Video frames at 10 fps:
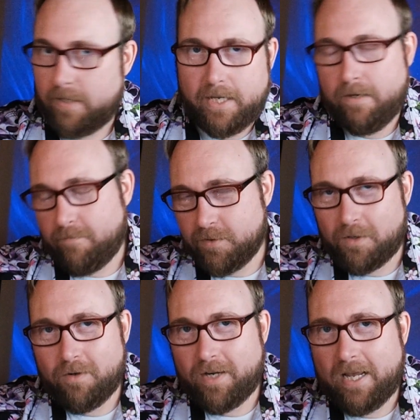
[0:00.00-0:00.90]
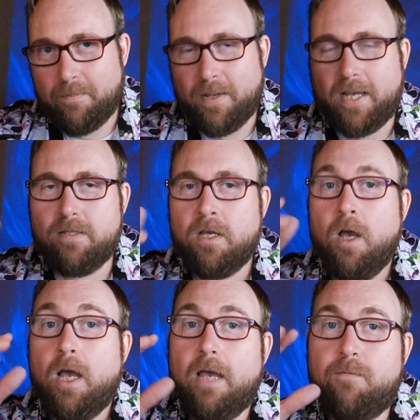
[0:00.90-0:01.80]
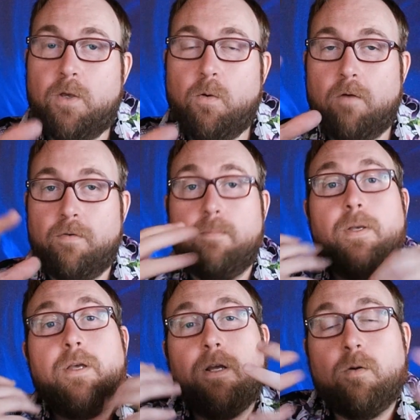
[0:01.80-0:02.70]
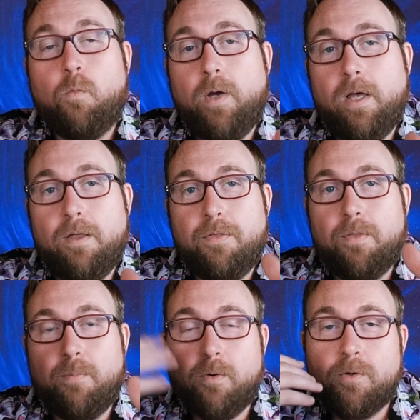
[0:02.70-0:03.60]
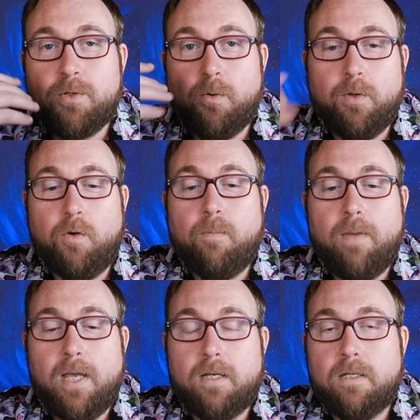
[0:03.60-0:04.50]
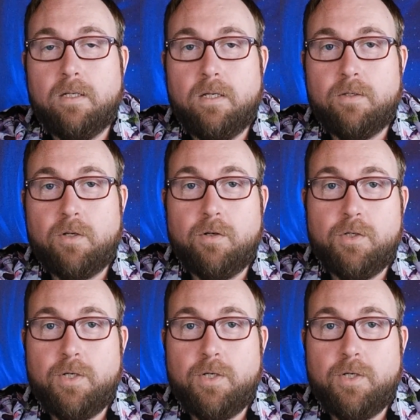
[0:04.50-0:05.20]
Again, for certain campaigns, if you are familiar with the Brewer's tool, you can make certain